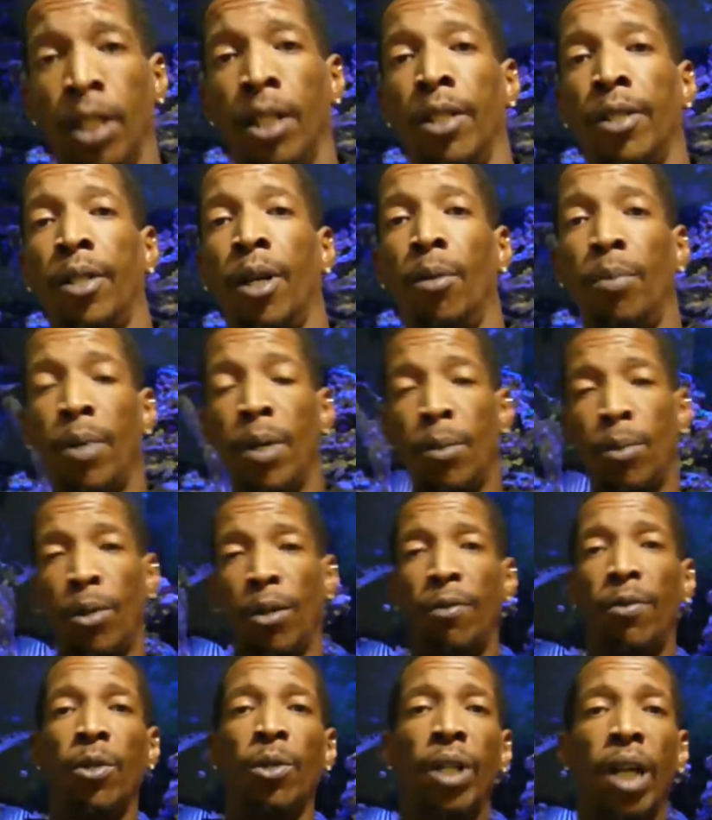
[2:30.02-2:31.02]
So people, if
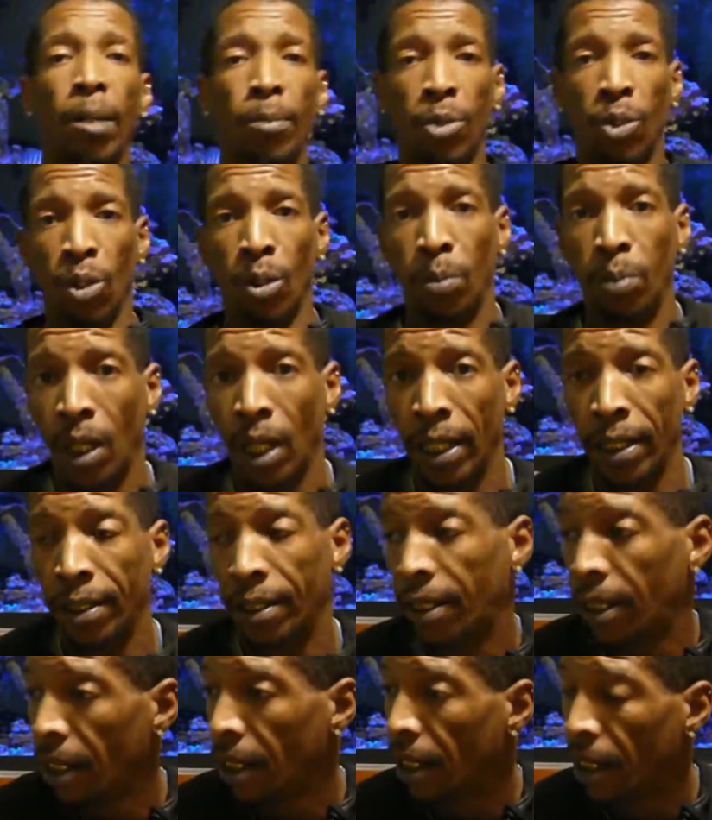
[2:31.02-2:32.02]
you come to a place
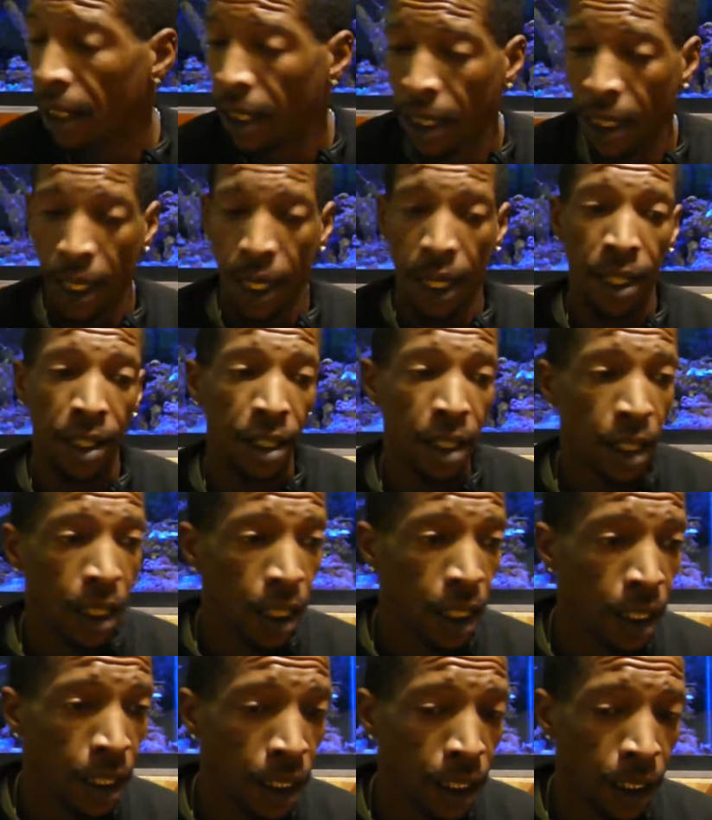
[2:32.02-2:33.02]
in your
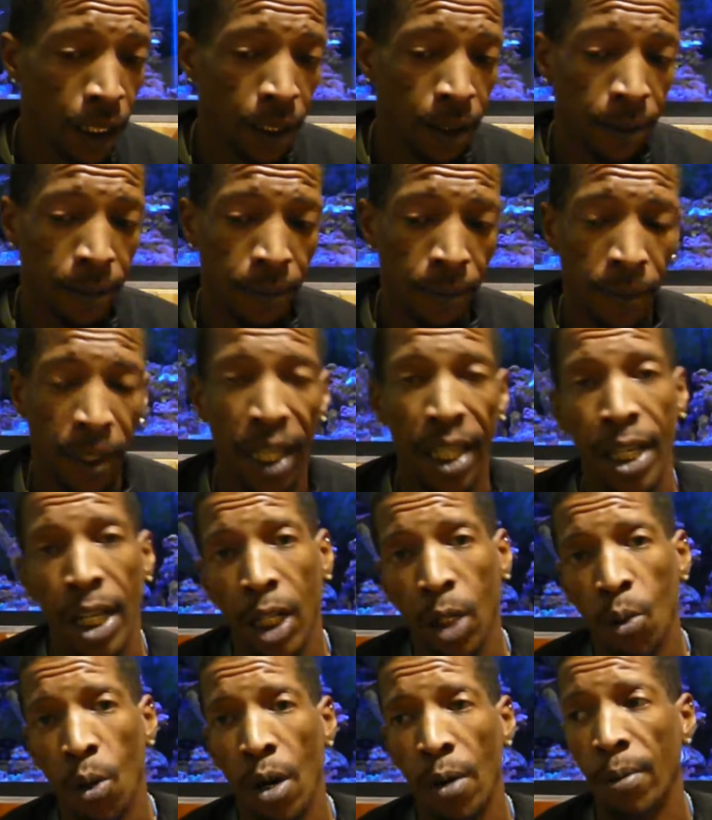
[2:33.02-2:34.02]

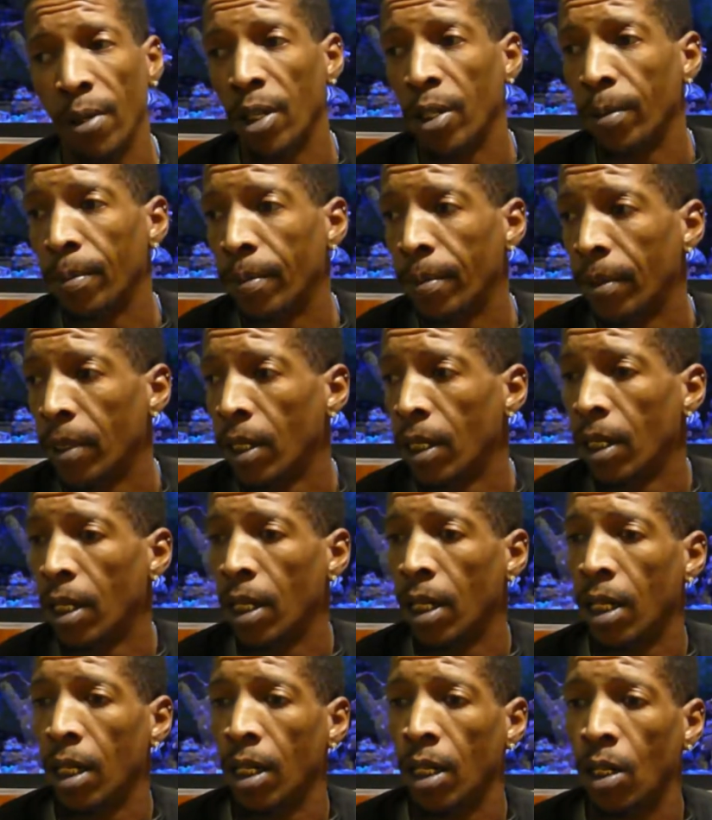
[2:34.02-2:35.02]
aquarium
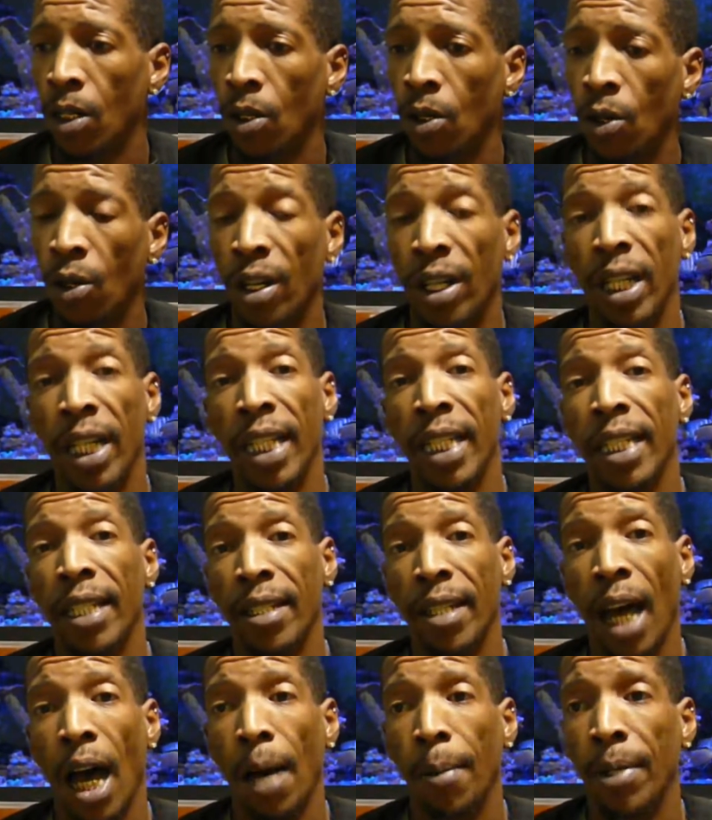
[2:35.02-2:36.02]
or in this
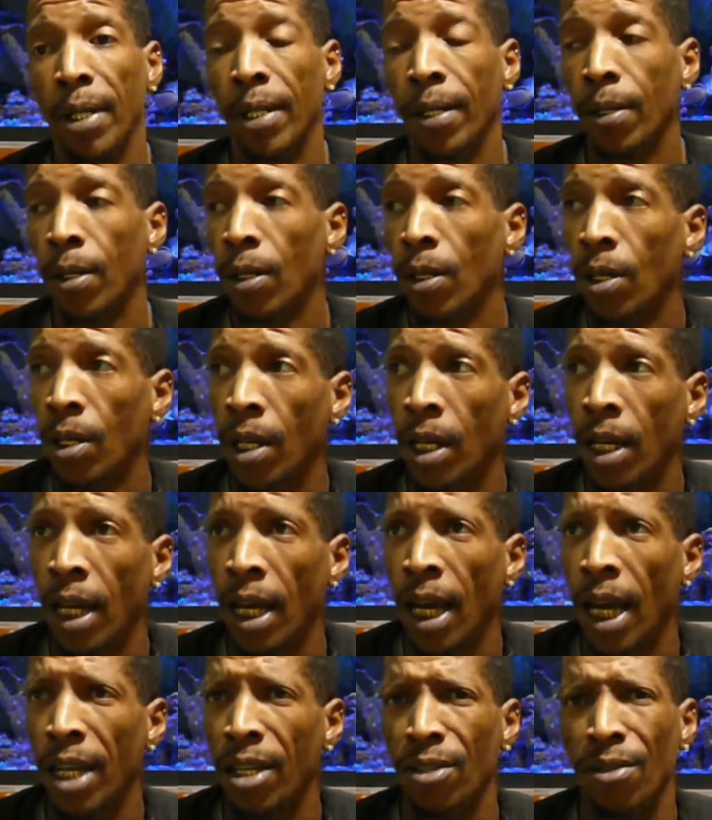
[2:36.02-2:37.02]
hobby
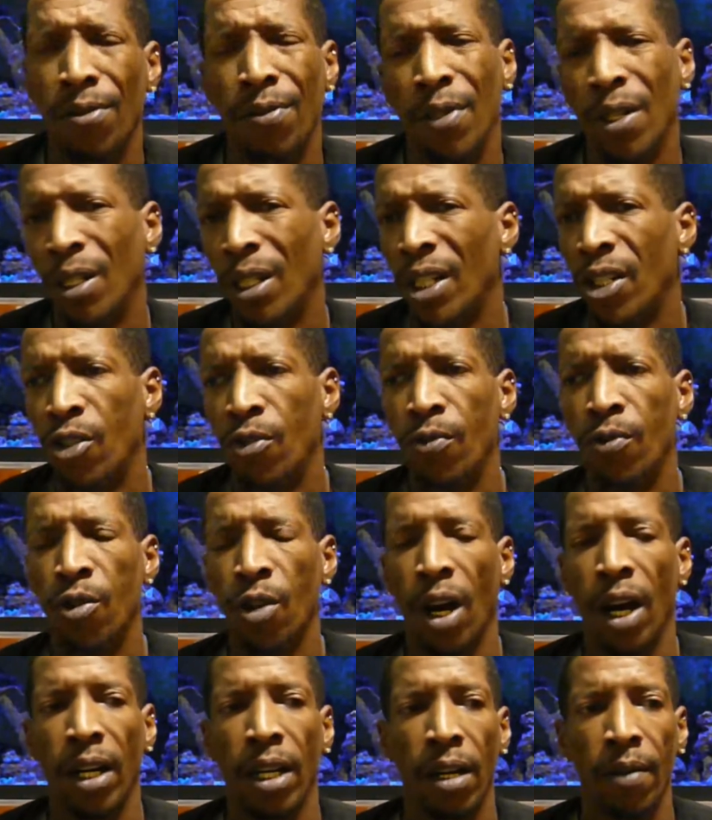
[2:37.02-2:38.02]
and you feel that you've
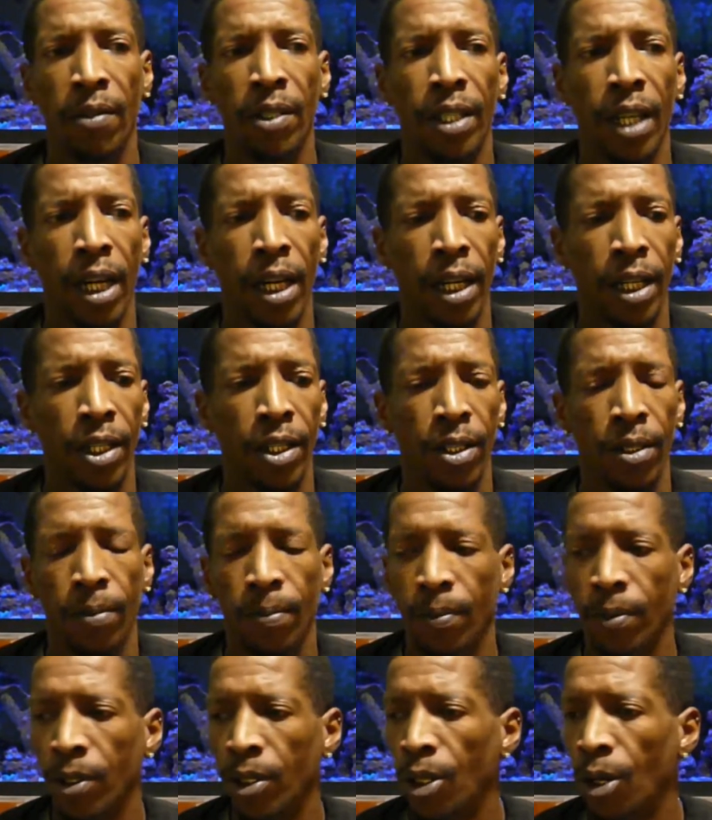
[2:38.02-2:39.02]
tried everything,
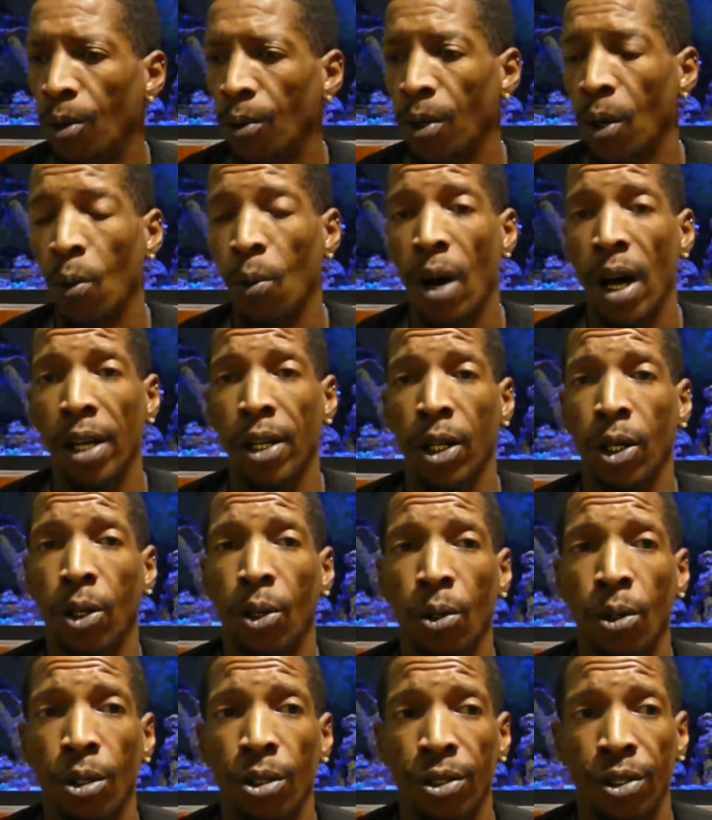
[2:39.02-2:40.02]
you don't know why your
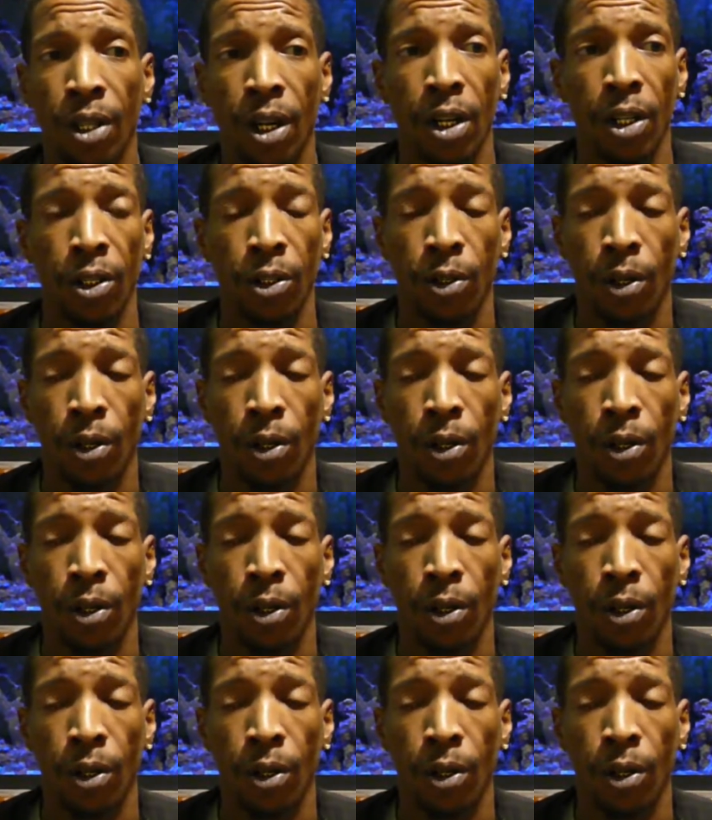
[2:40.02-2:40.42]
corals aren't